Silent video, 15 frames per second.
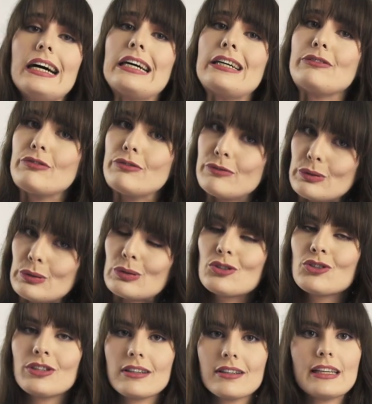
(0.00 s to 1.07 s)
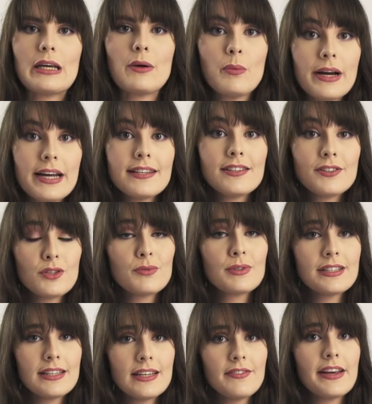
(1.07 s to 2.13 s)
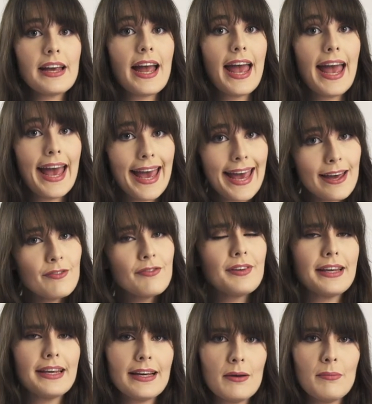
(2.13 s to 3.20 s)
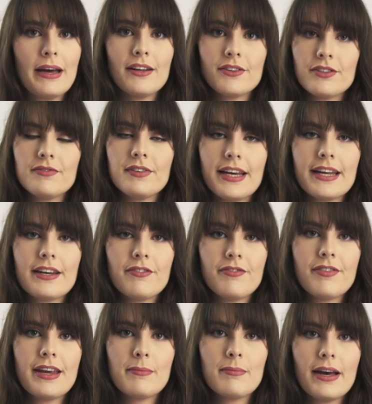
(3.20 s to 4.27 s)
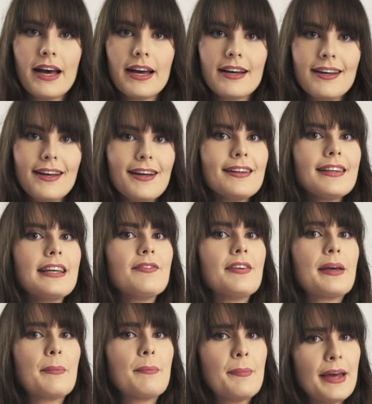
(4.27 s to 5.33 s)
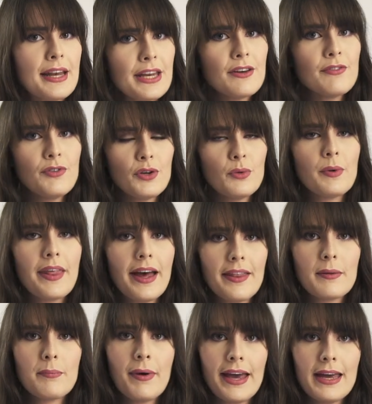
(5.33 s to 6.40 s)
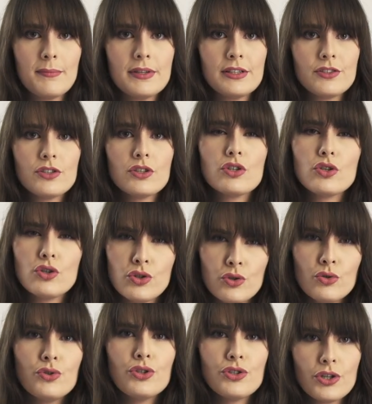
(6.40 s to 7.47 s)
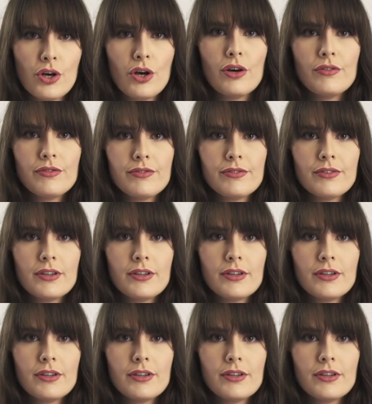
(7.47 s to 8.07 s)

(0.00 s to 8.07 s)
Unfortunately, we're still receiving heavy amounts of negative feedback, leaving many of you without the payments you deserve.